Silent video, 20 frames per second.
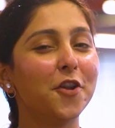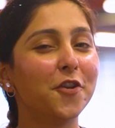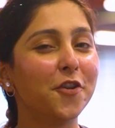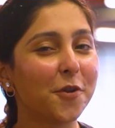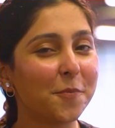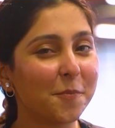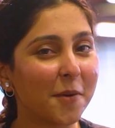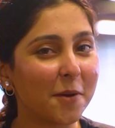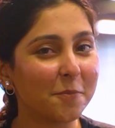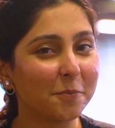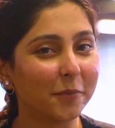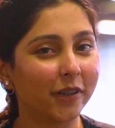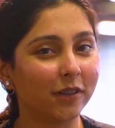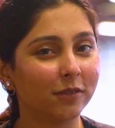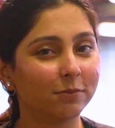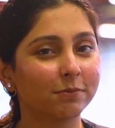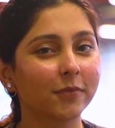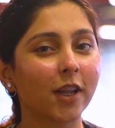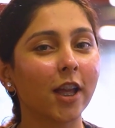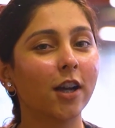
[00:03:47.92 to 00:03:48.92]
Remember,
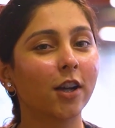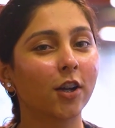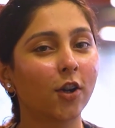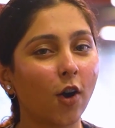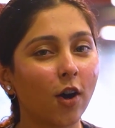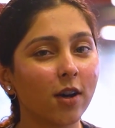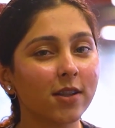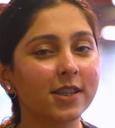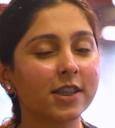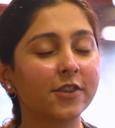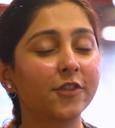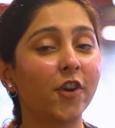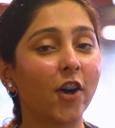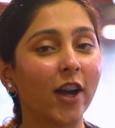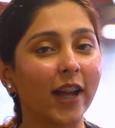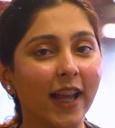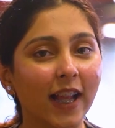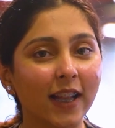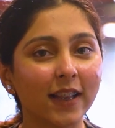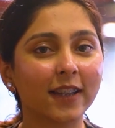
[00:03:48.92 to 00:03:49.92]
costs for
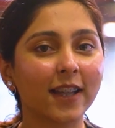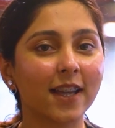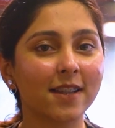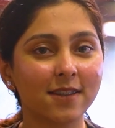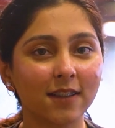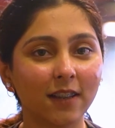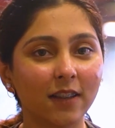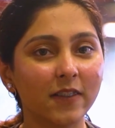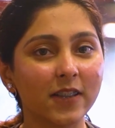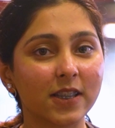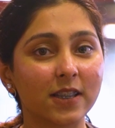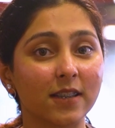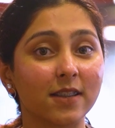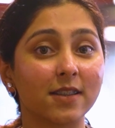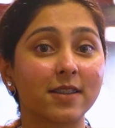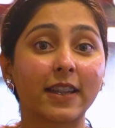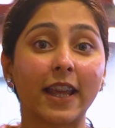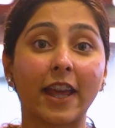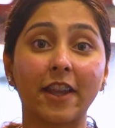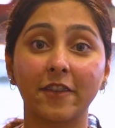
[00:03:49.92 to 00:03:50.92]
healthcare
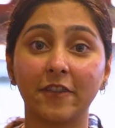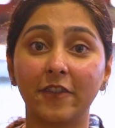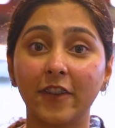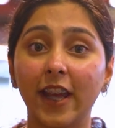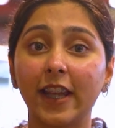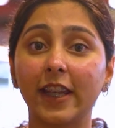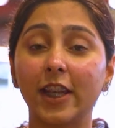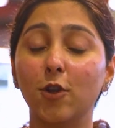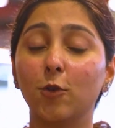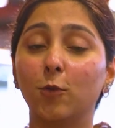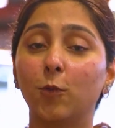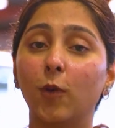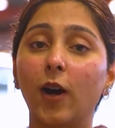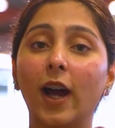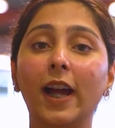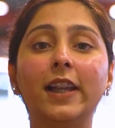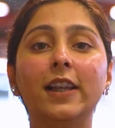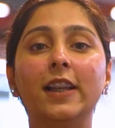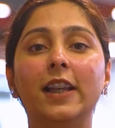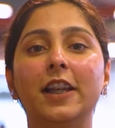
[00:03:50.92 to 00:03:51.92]
services can vary
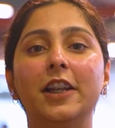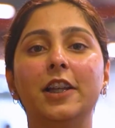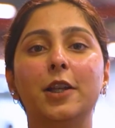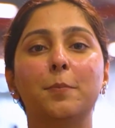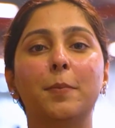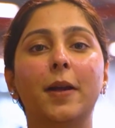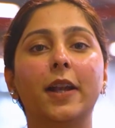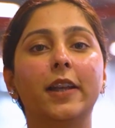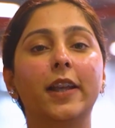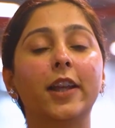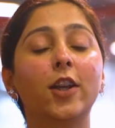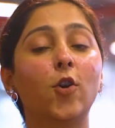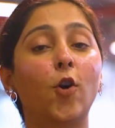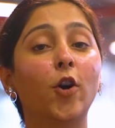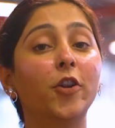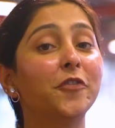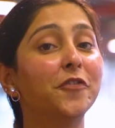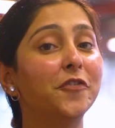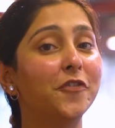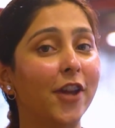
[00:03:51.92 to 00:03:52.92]
widely depending
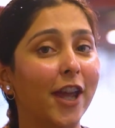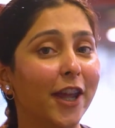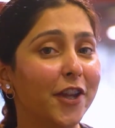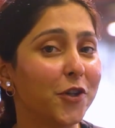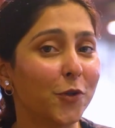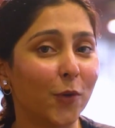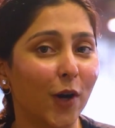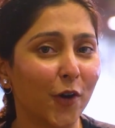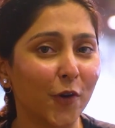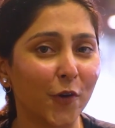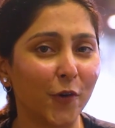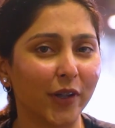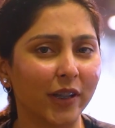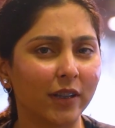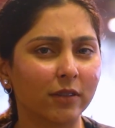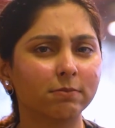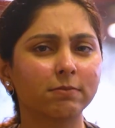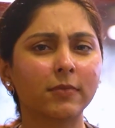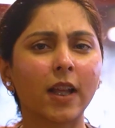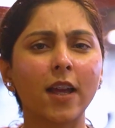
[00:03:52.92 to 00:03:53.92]
on where you are
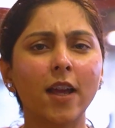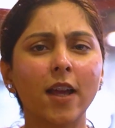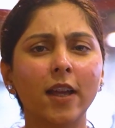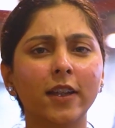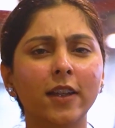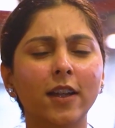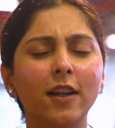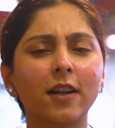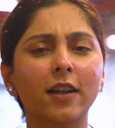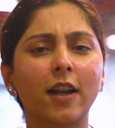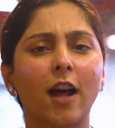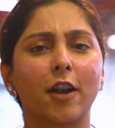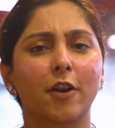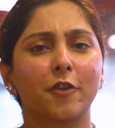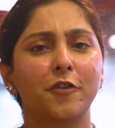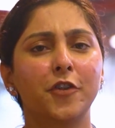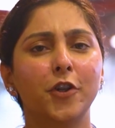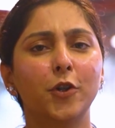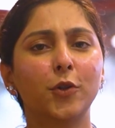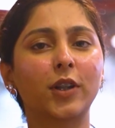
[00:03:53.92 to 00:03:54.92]
going. Here are
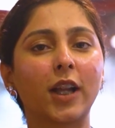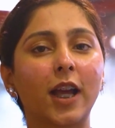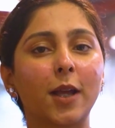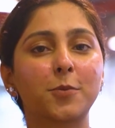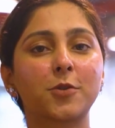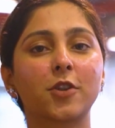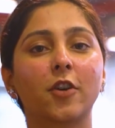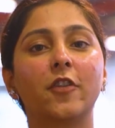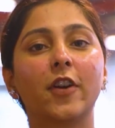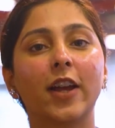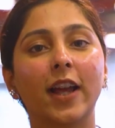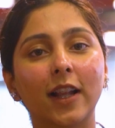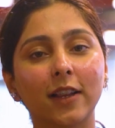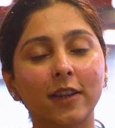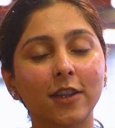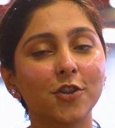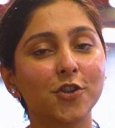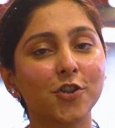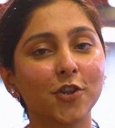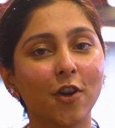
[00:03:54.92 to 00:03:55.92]
a few types of
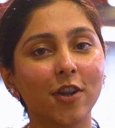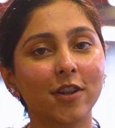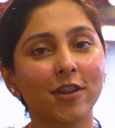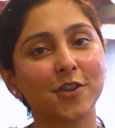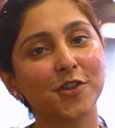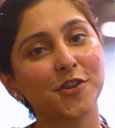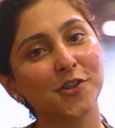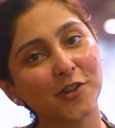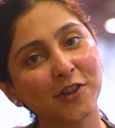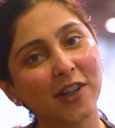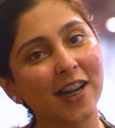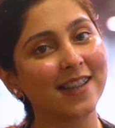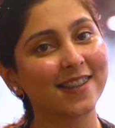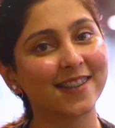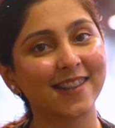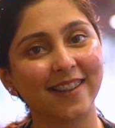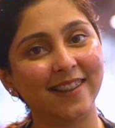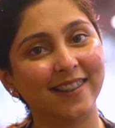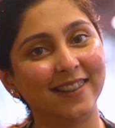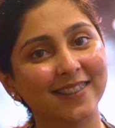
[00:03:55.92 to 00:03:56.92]
health insurance to
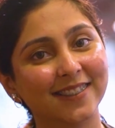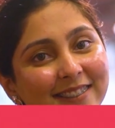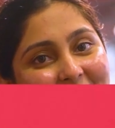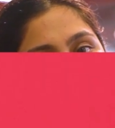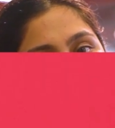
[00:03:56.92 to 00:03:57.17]
consider.